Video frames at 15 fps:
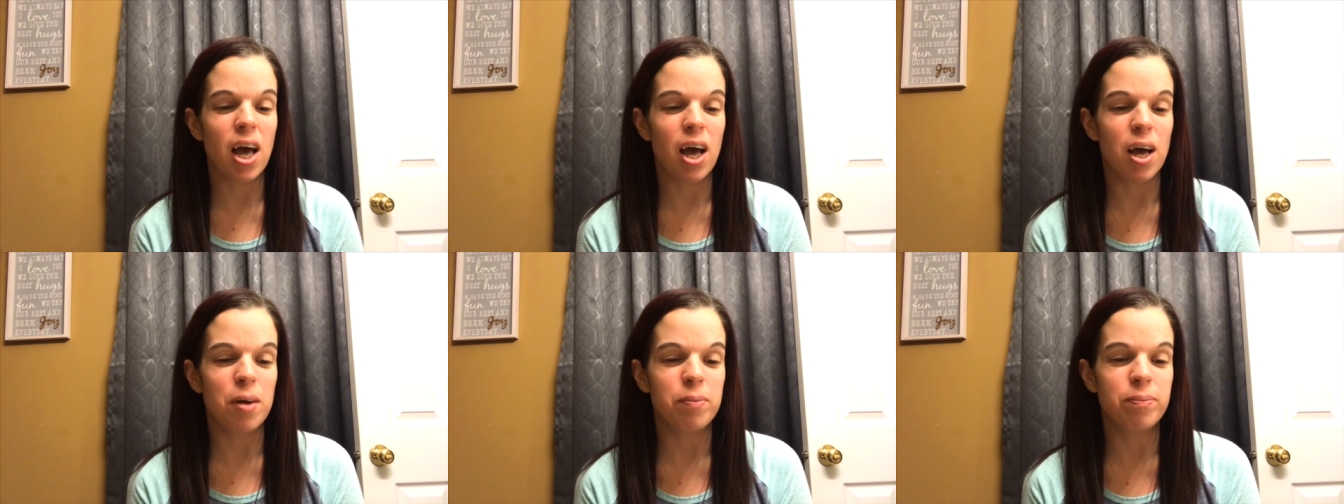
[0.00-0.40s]

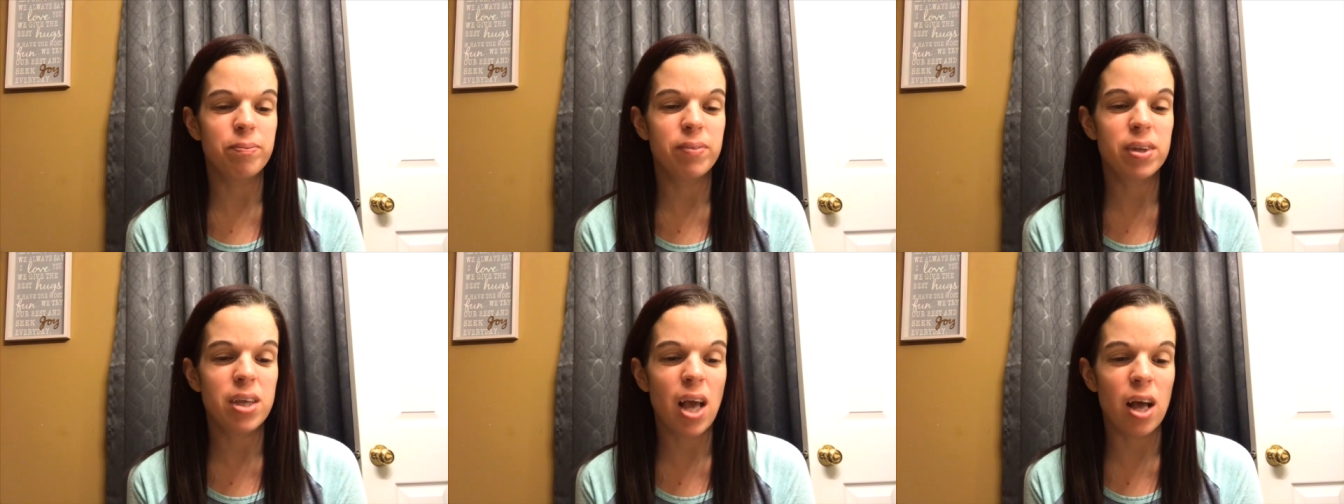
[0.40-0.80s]
um,
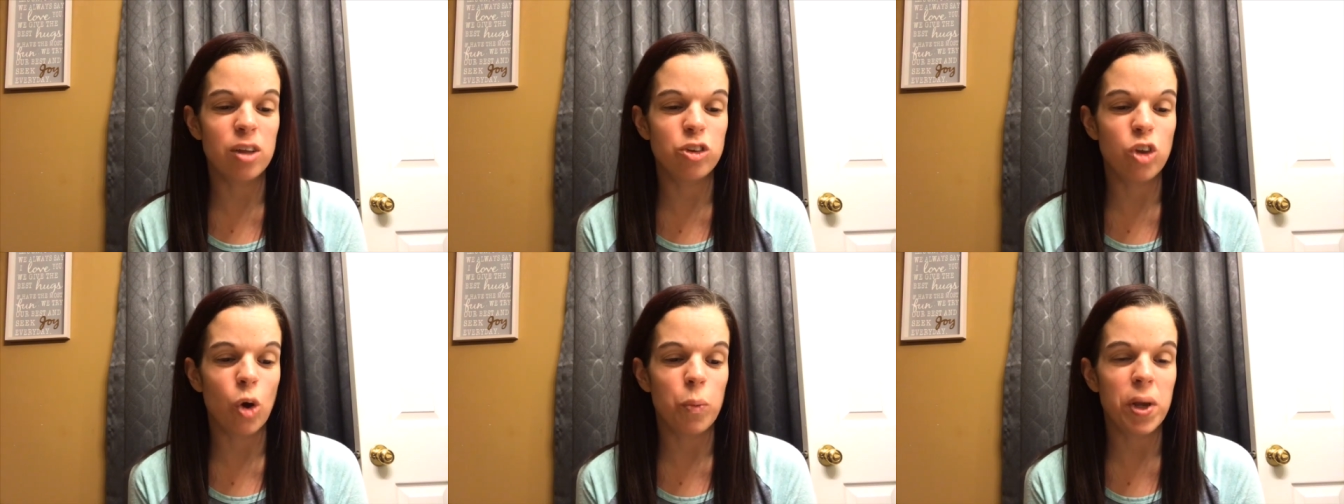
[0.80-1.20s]
yeah,
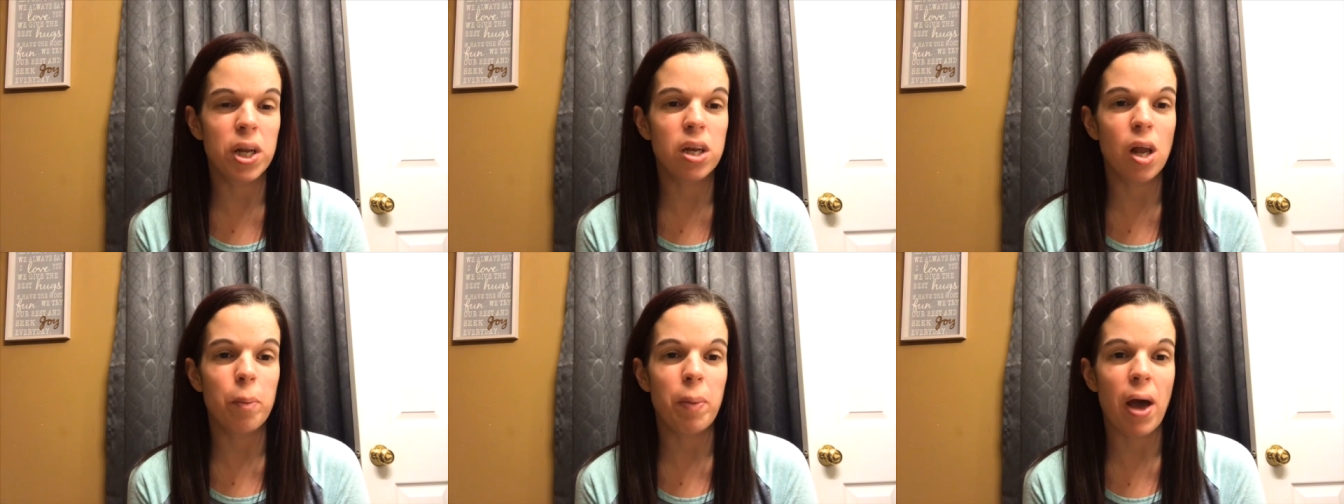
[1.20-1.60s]
so we
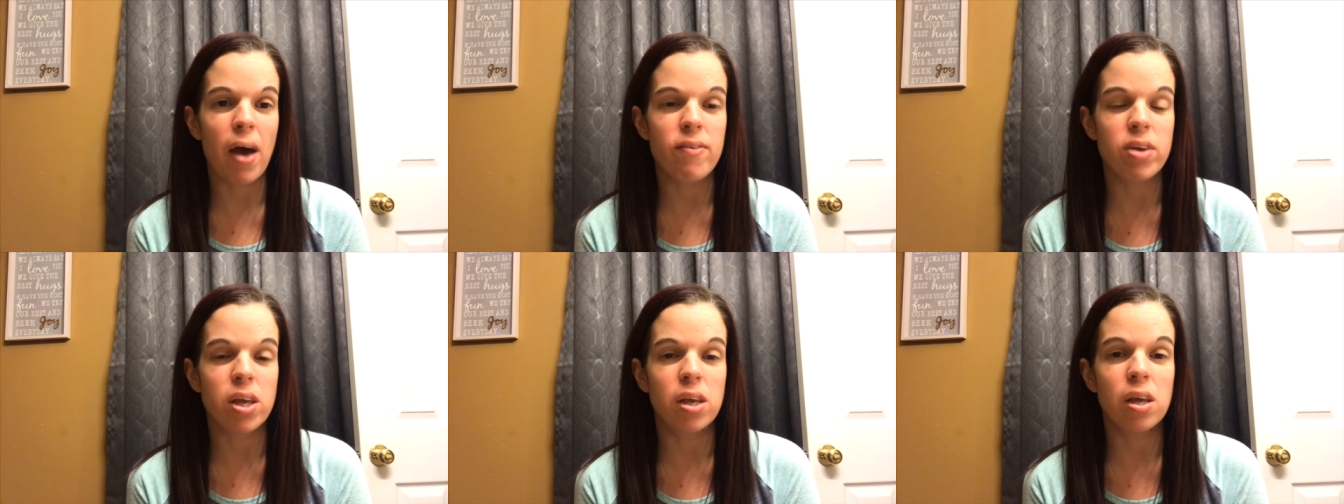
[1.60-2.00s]
ended up
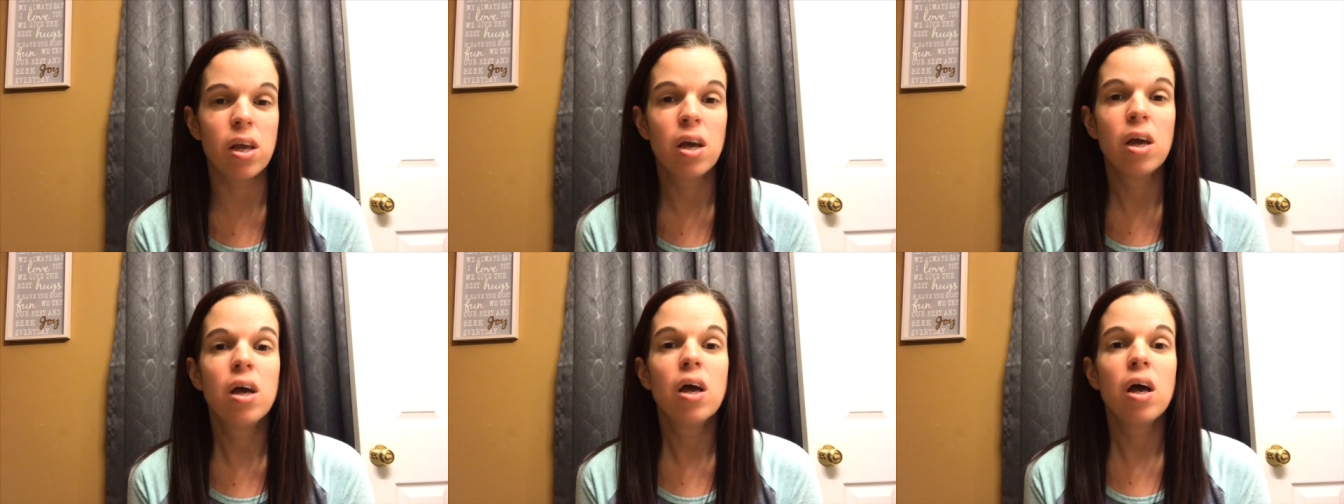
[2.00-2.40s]
having